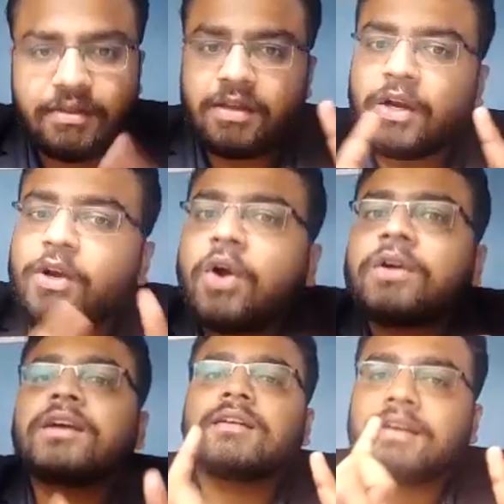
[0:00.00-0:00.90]
the
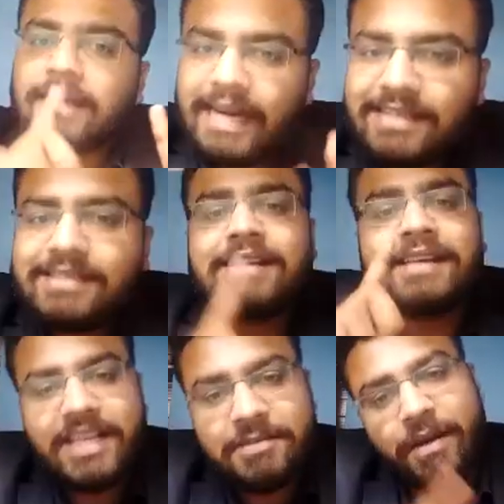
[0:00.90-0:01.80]
daughter gets the
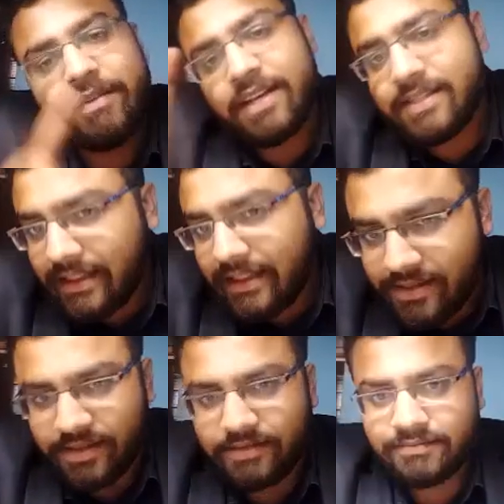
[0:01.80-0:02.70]
less privilege than the
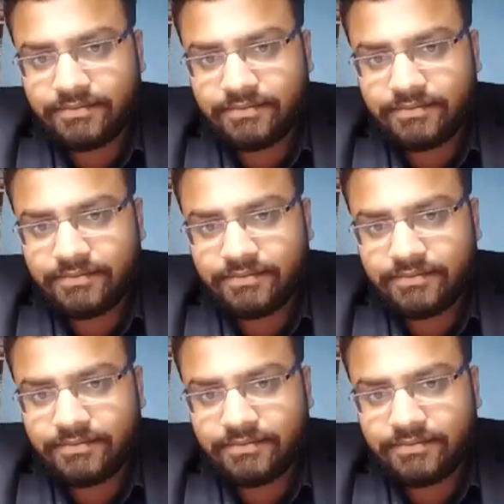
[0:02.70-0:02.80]
son.